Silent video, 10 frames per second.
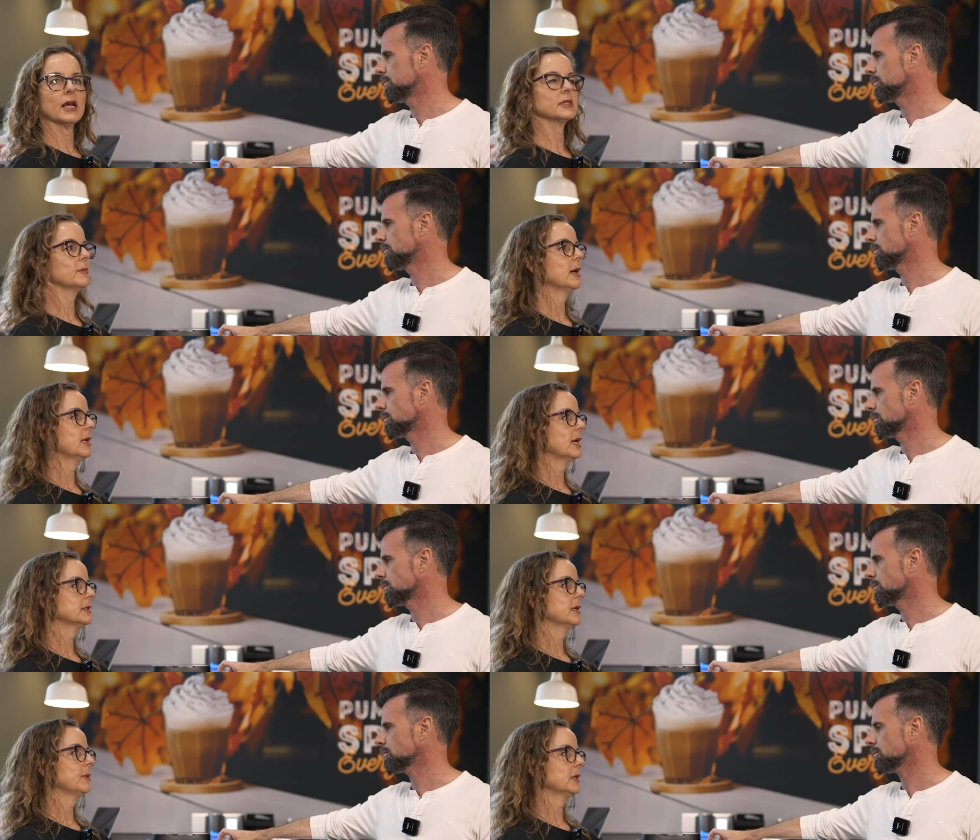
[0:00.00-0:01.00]
Speaker 1: has a My
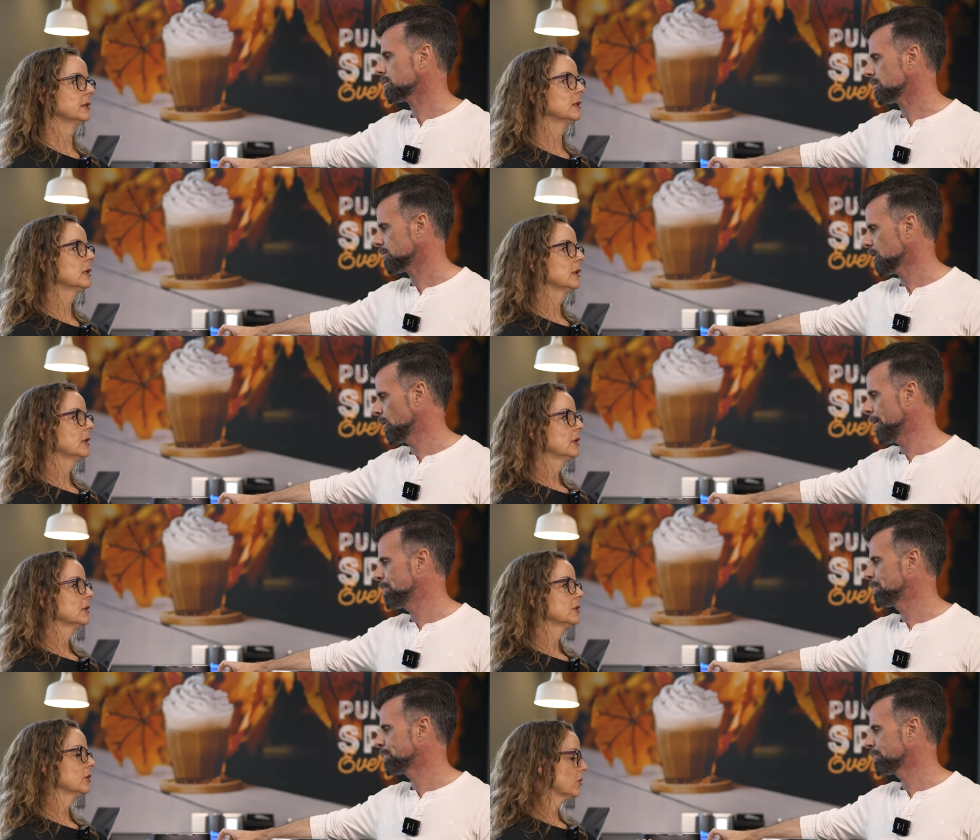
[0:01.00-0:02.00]
Latte button. Okay.
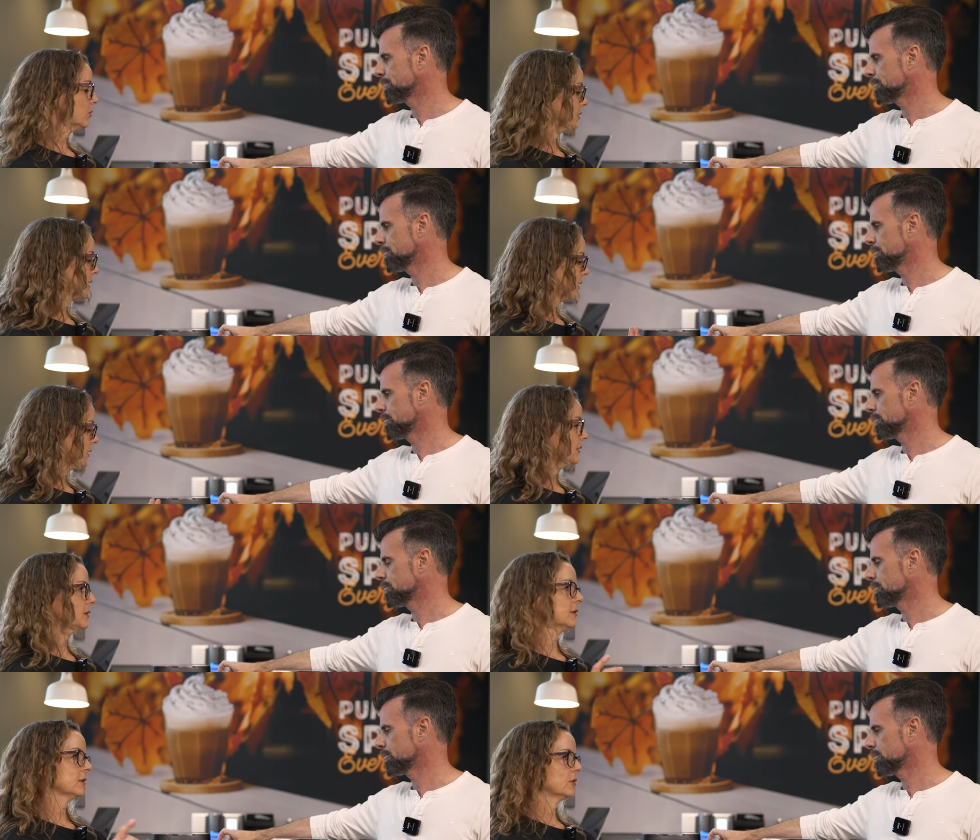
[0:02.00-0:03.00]
So you're holding it
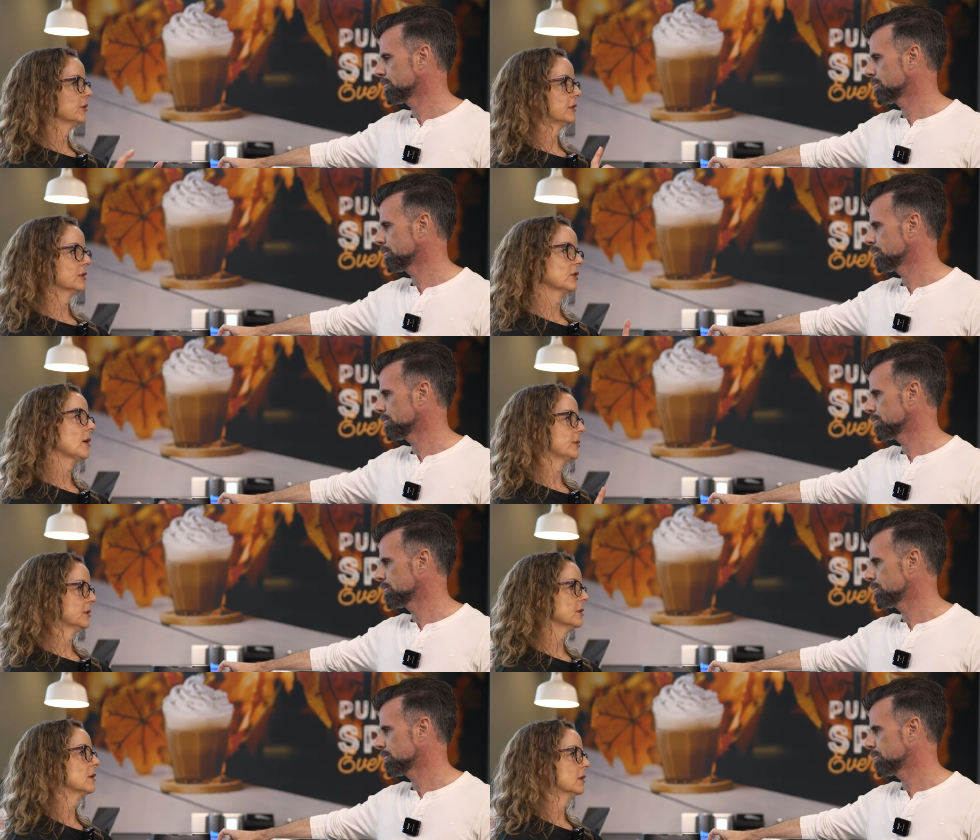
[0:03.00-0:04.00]
and doing the stop
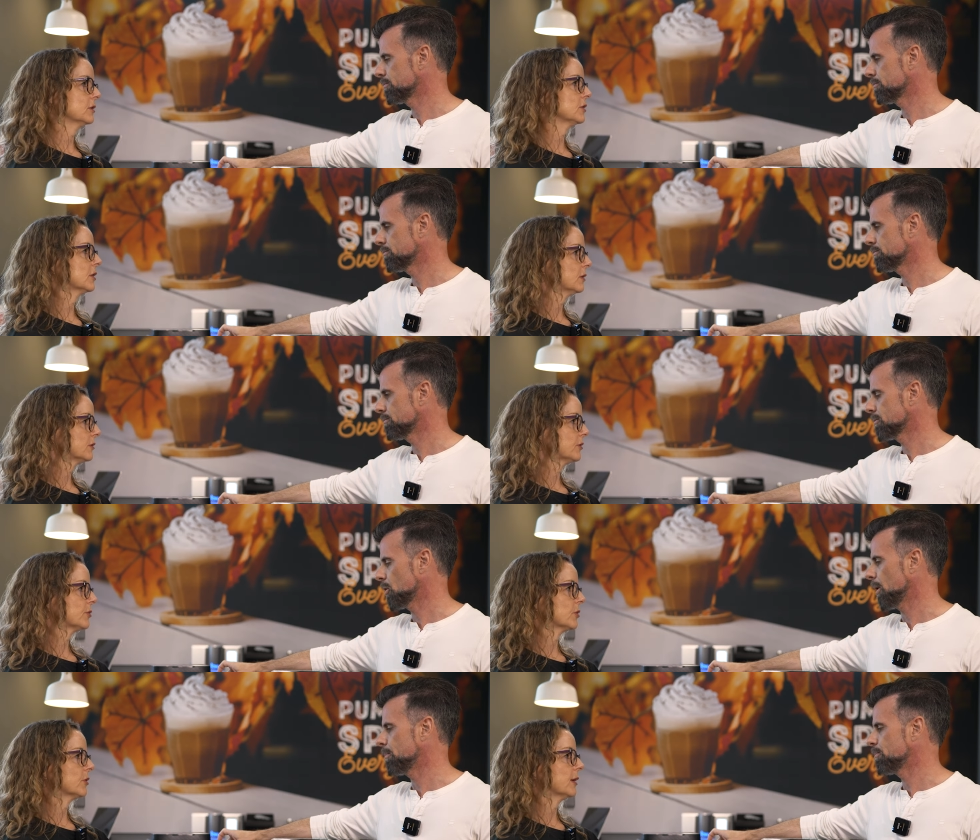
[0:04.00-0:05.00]
and start as you go to
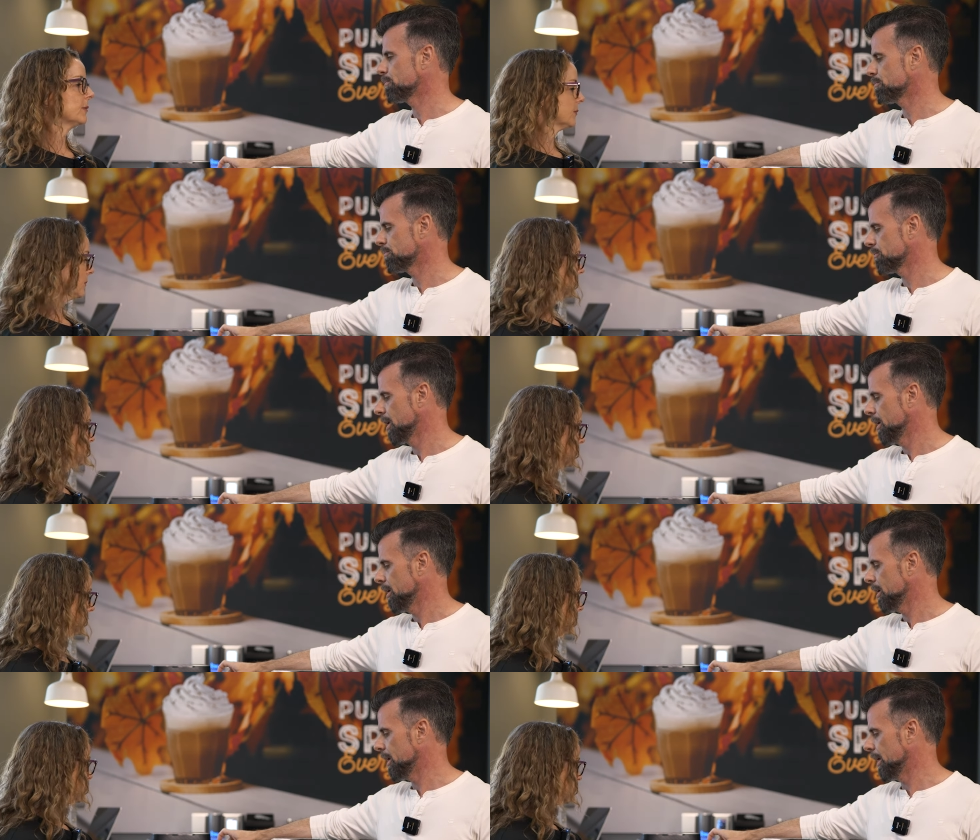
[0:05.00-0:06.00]
program.
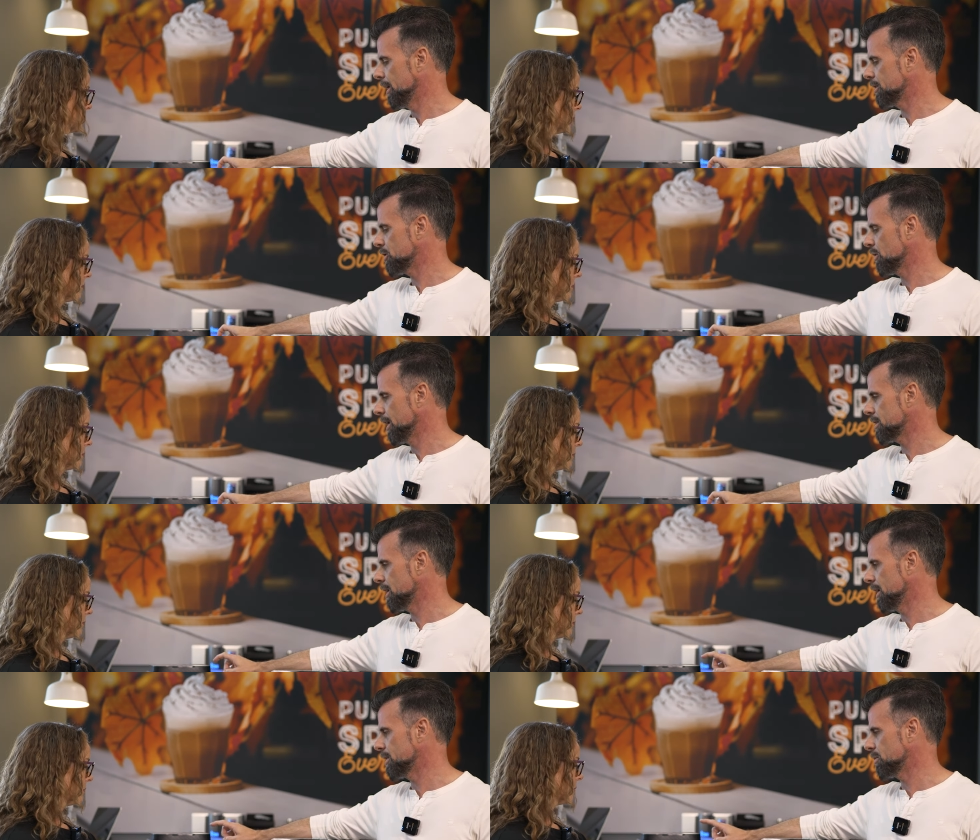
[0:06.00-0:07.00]
Mm-hmm.
Speaker 2: And strength
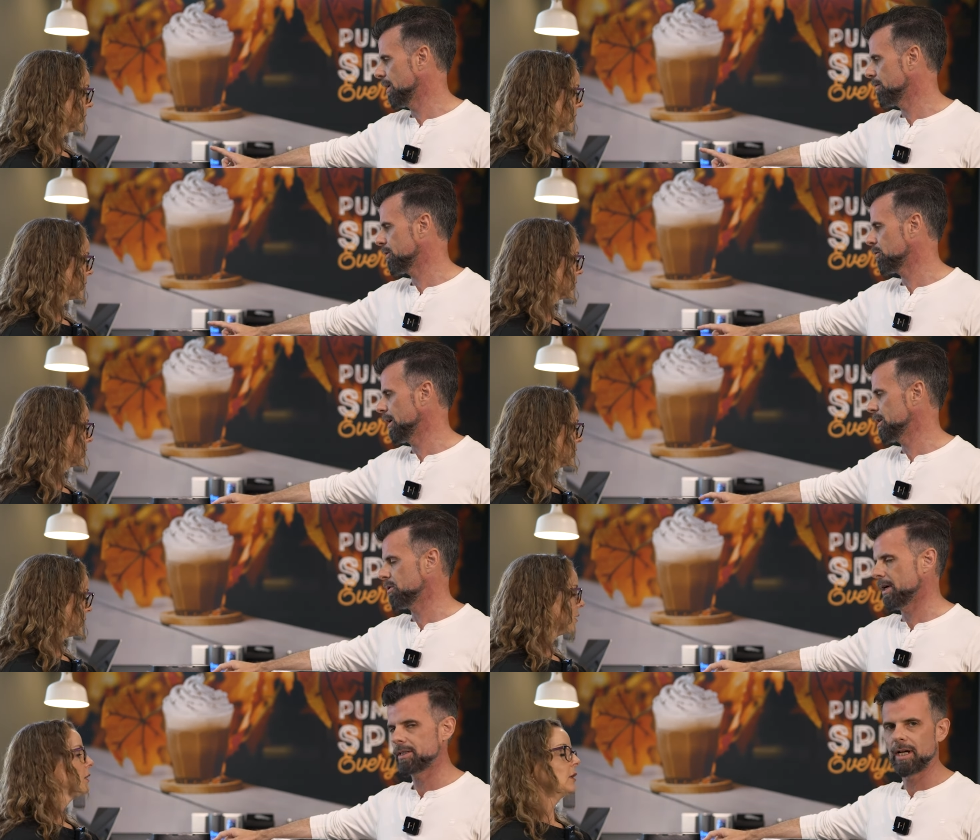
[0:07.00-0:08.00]
sizes, we have three
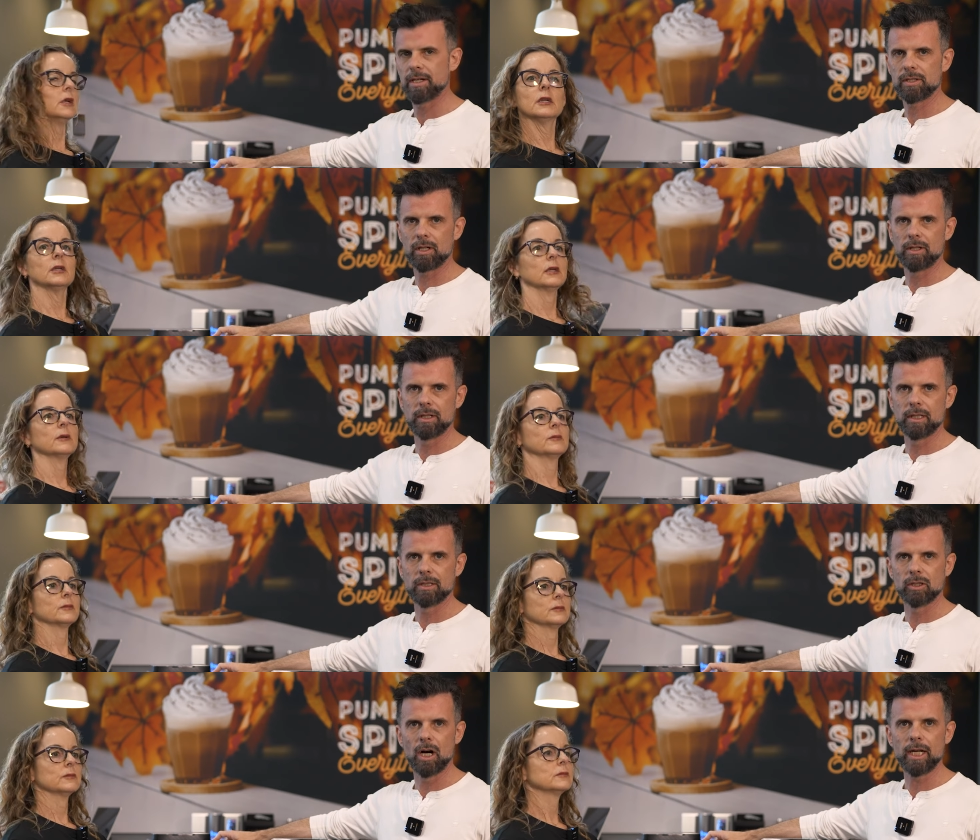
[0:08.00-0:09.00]
strength sizes on yeah. the
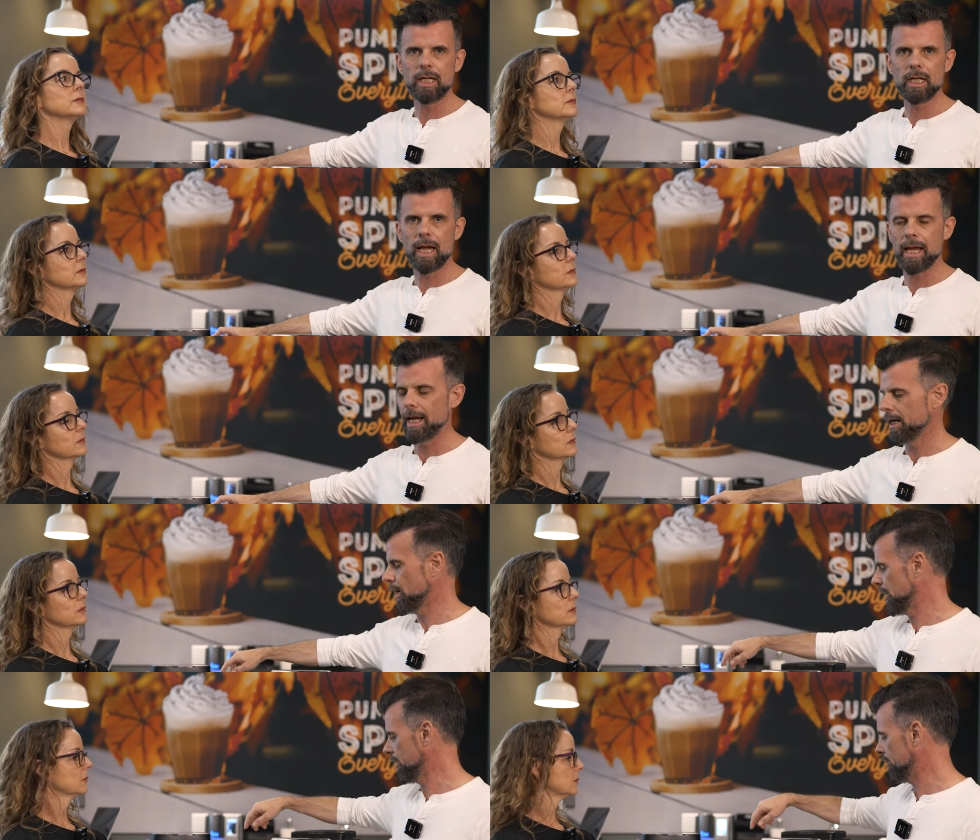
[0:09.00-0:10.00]
DeLonghi
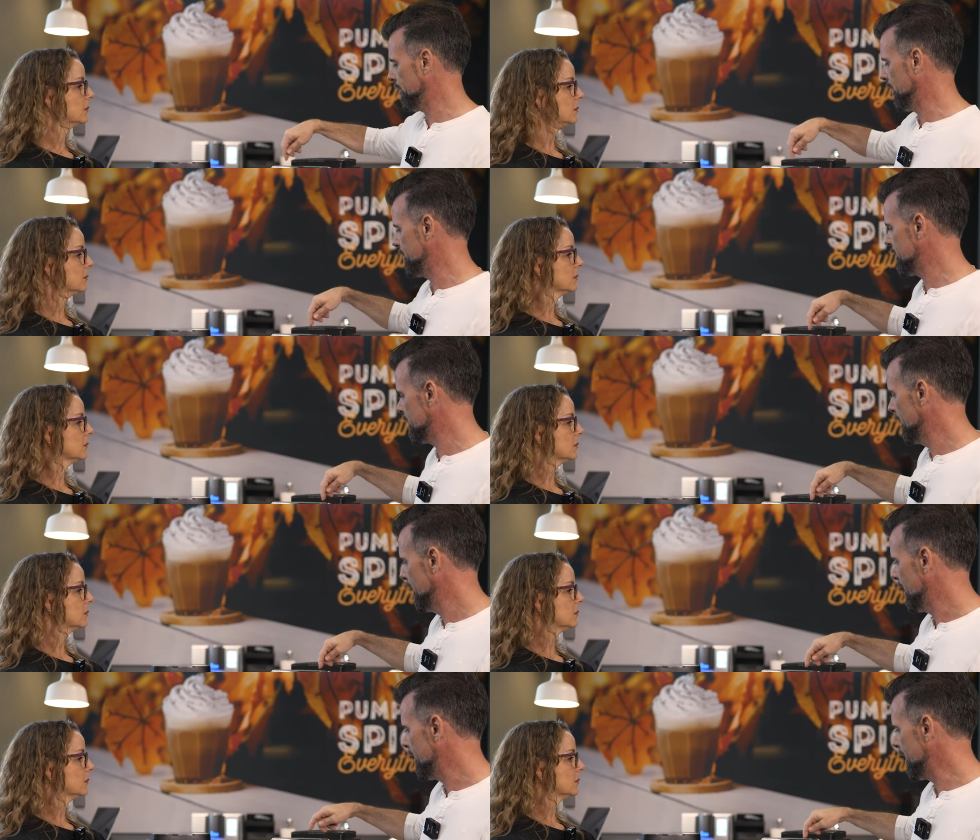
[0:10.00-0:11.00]
and on the Philips. I